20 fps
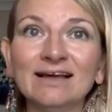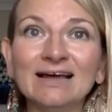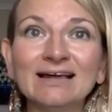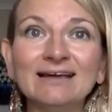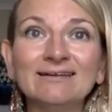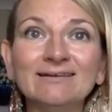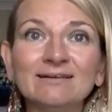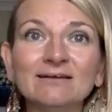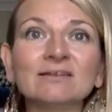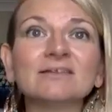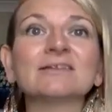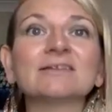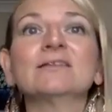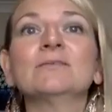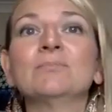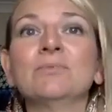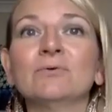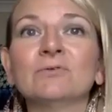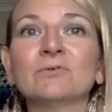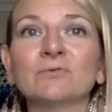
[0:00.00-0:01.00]
and learning
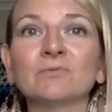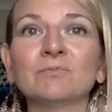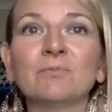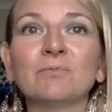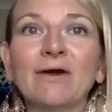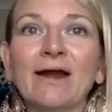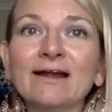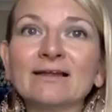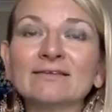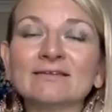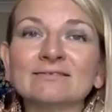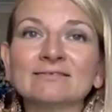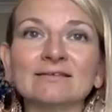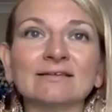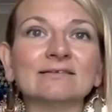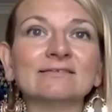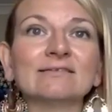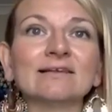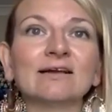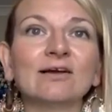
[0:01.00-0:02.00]
the birth
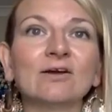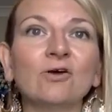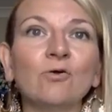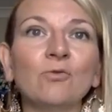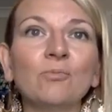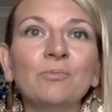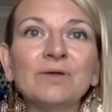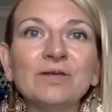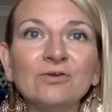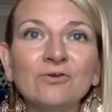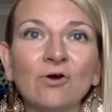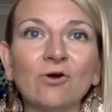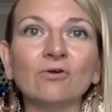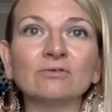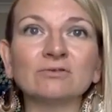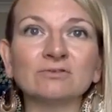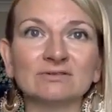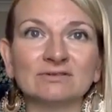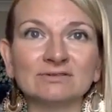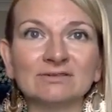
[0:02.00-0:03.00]
practices that go
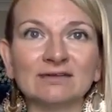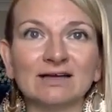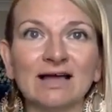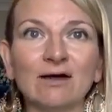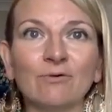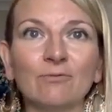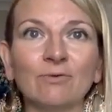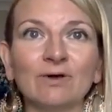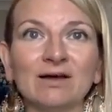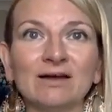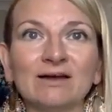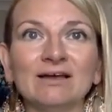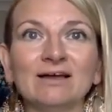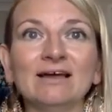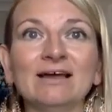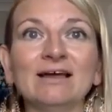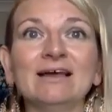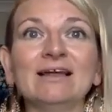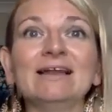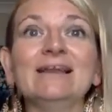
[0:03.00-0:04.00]
beyond
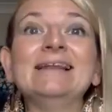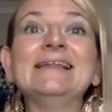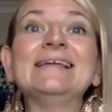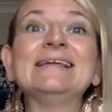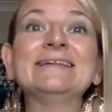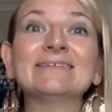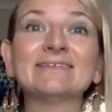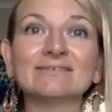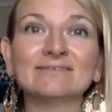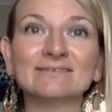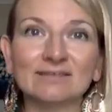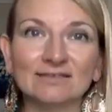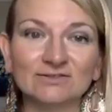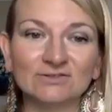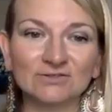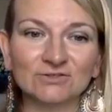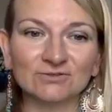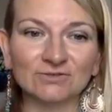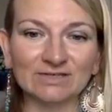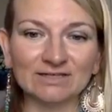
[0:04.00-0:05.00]
our latest
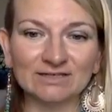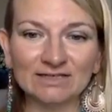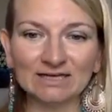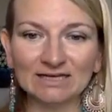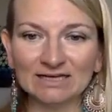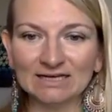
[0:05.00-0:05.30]
history.